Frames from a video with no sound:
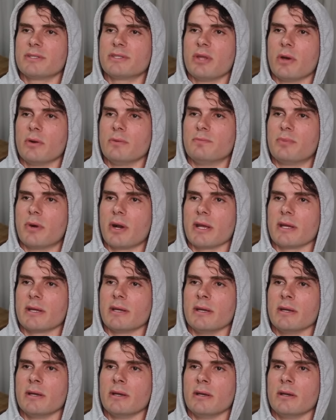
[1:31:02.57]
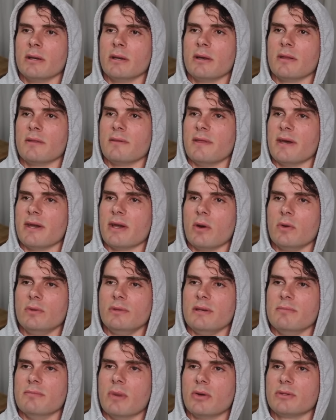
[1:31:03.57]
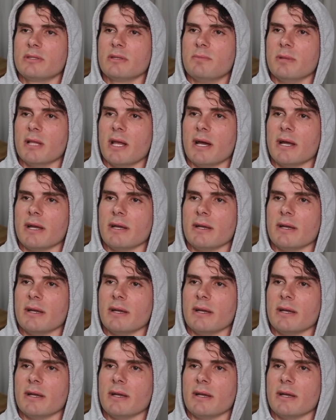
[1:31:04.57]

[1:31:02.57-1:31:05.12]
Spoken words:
don't break. They only multiply.